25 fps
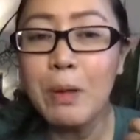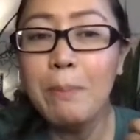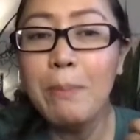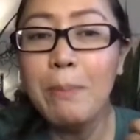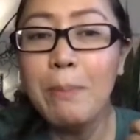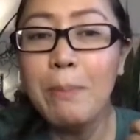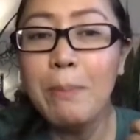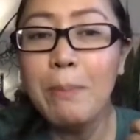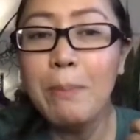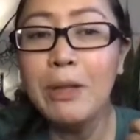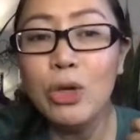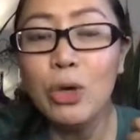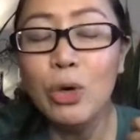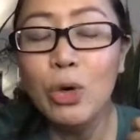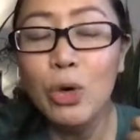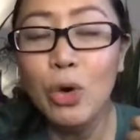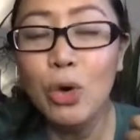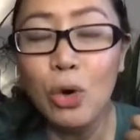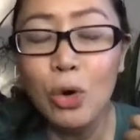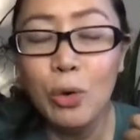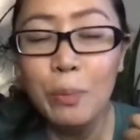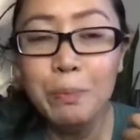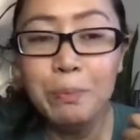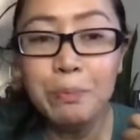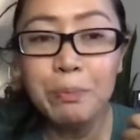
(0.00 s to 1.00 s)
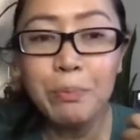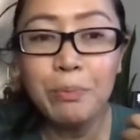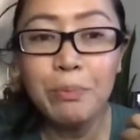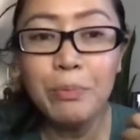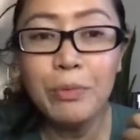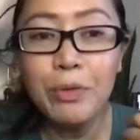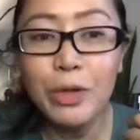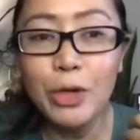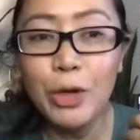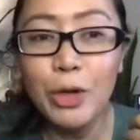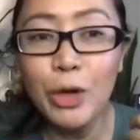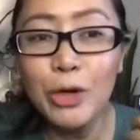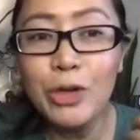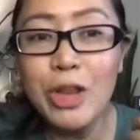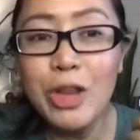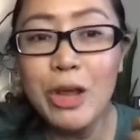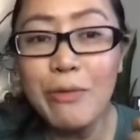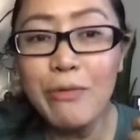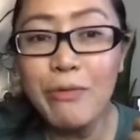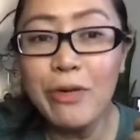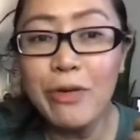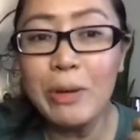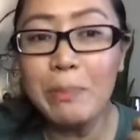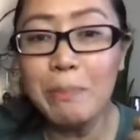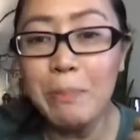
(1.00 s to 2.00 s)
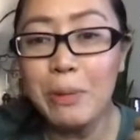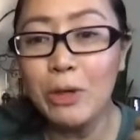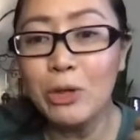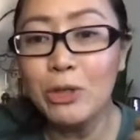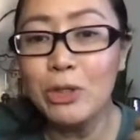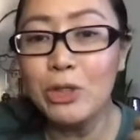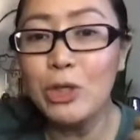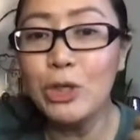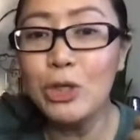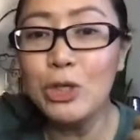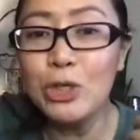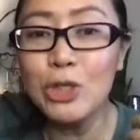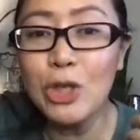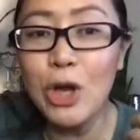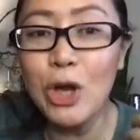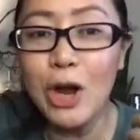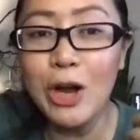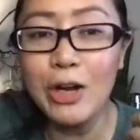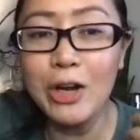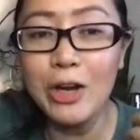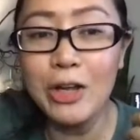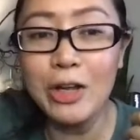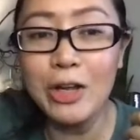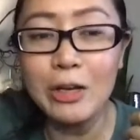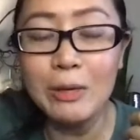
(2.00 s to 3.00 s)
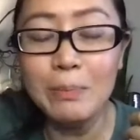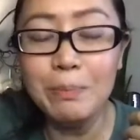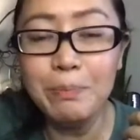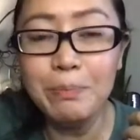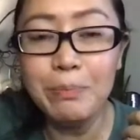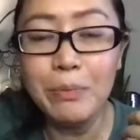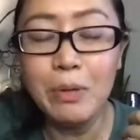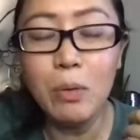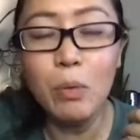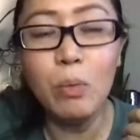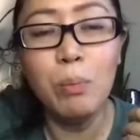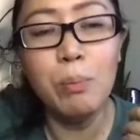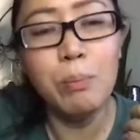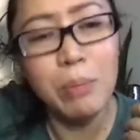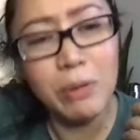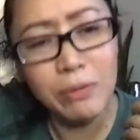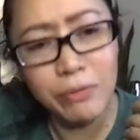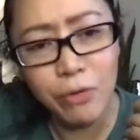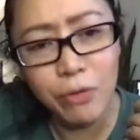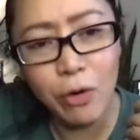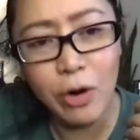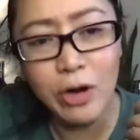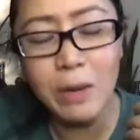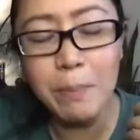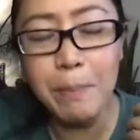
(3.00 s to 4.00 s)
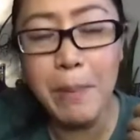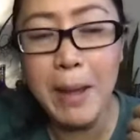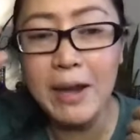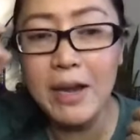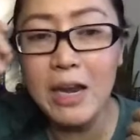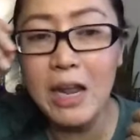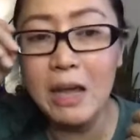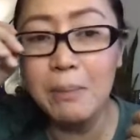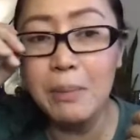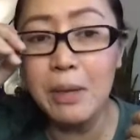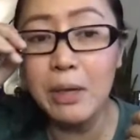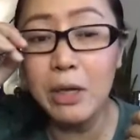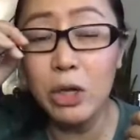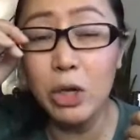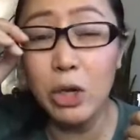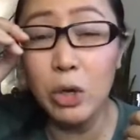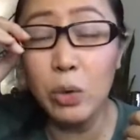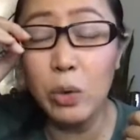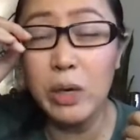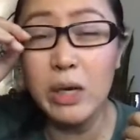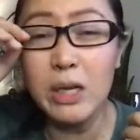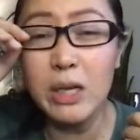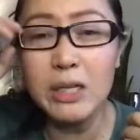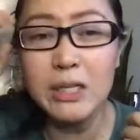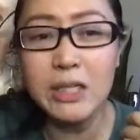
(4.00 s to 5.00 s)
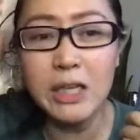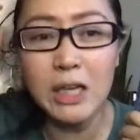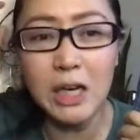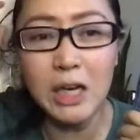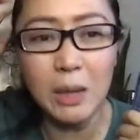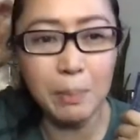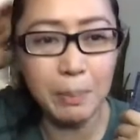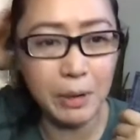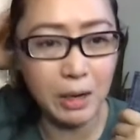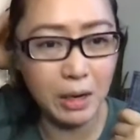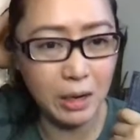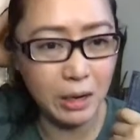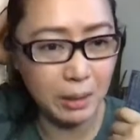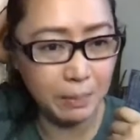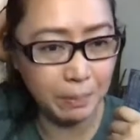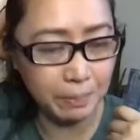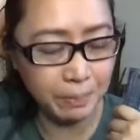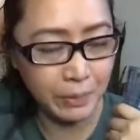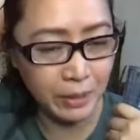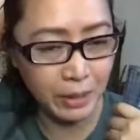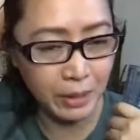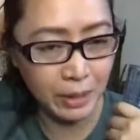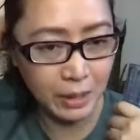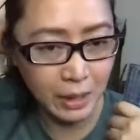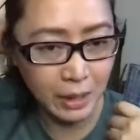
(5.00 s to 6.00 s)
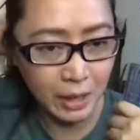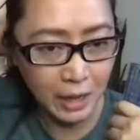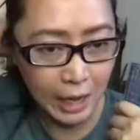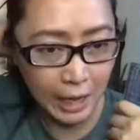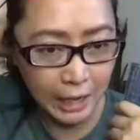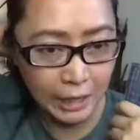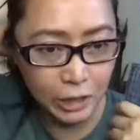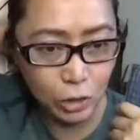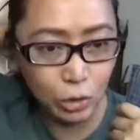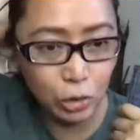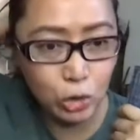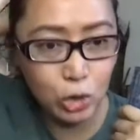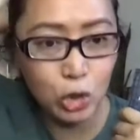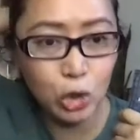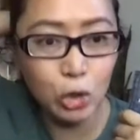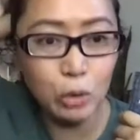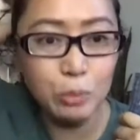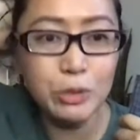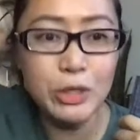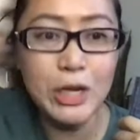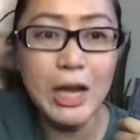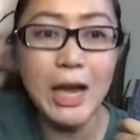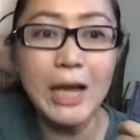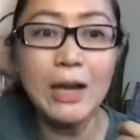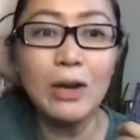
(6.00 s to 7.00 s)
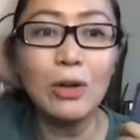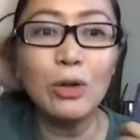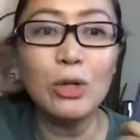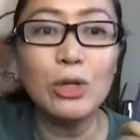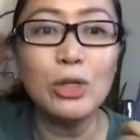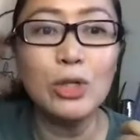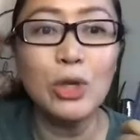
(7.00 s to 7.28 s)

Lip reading: But you're different because you started before the pandemic. You already set up a YouTube channel.